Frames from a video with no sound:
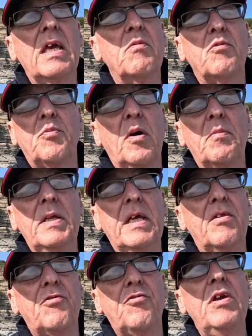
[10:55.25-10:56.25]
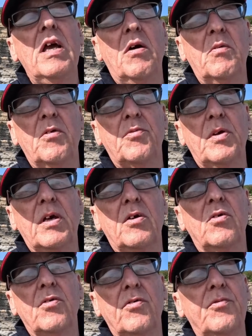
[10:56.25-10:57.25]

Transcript: It was probably in 3 hours when I caught the